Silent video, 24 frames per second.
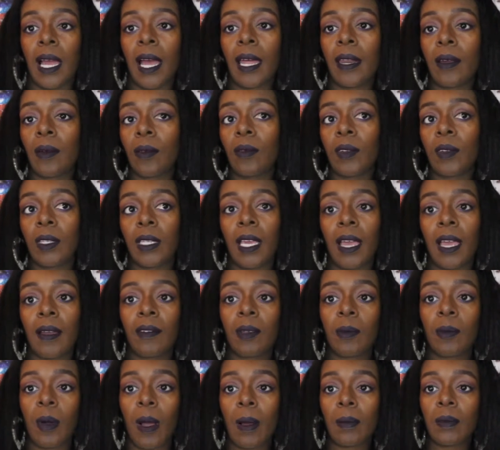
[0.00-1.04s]
I don't really have
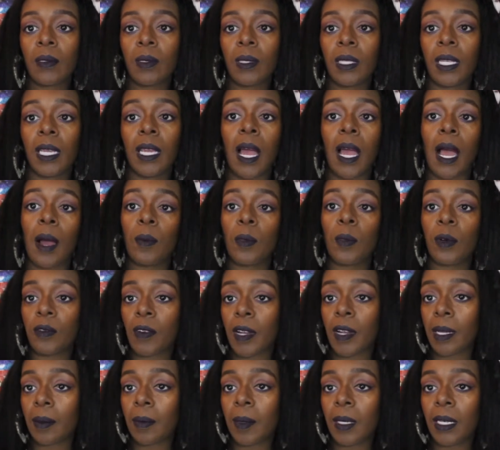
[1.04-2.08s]
any problems with hair. I would
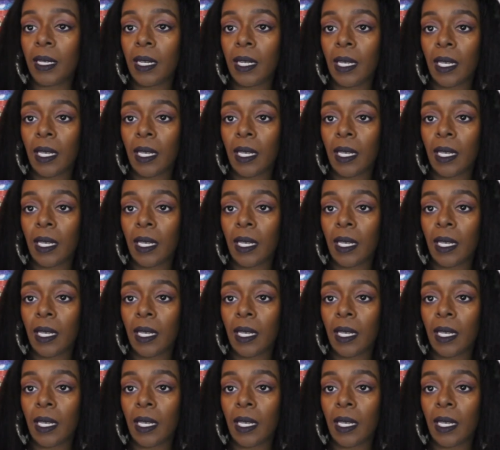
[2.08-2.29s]
recommend